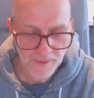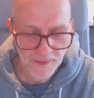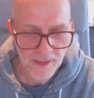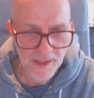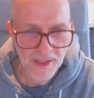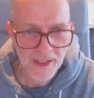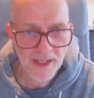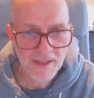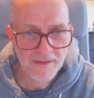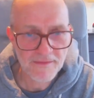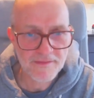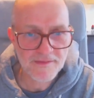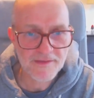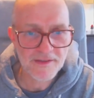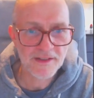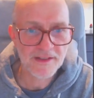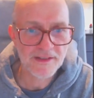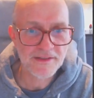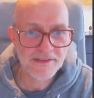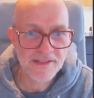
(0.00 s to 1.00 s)
And
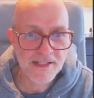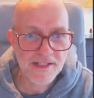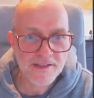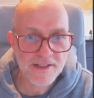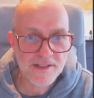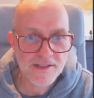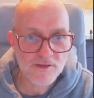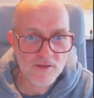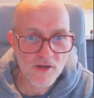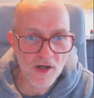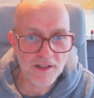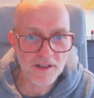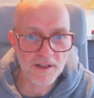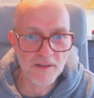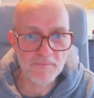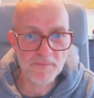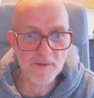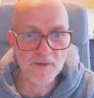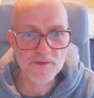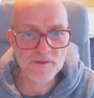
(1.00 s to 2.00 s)
this is not a
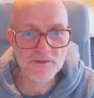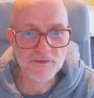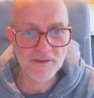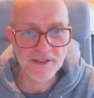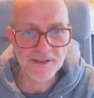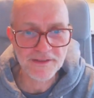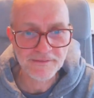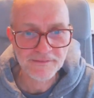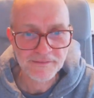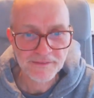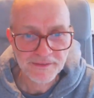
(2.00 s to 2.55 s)
poster, right?